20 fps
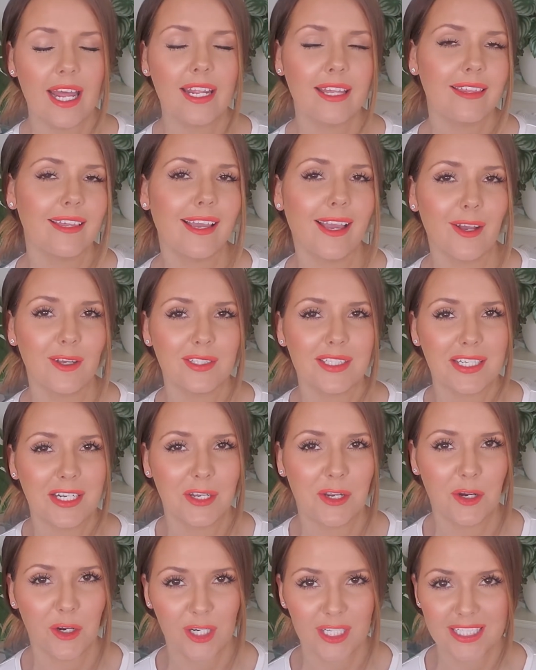and anything
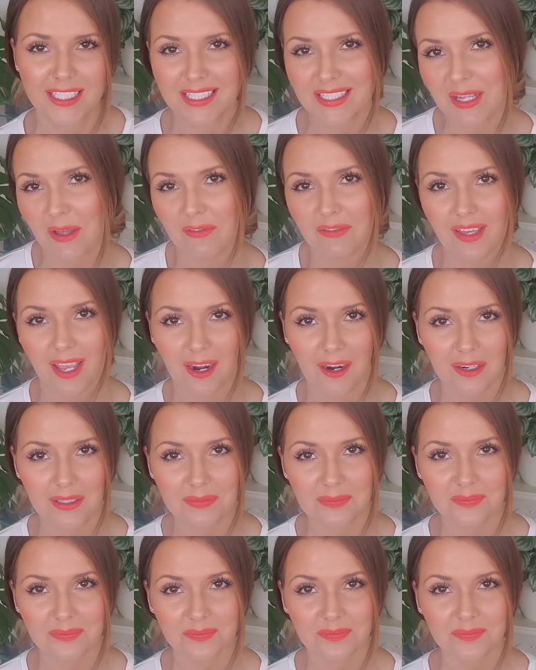else that encourages
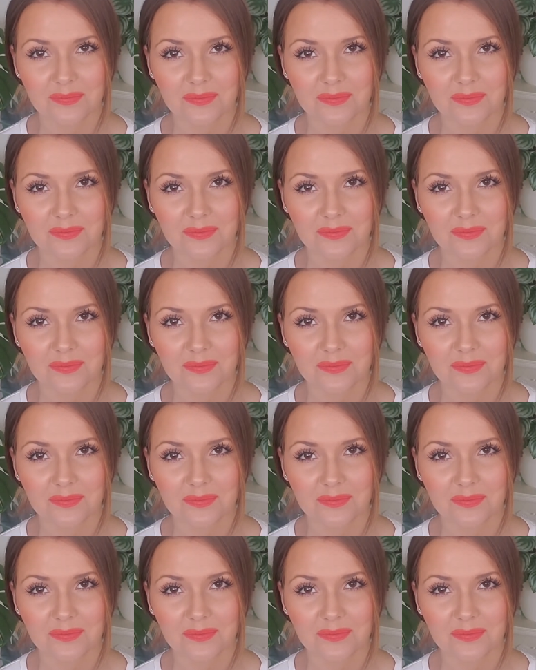self-care.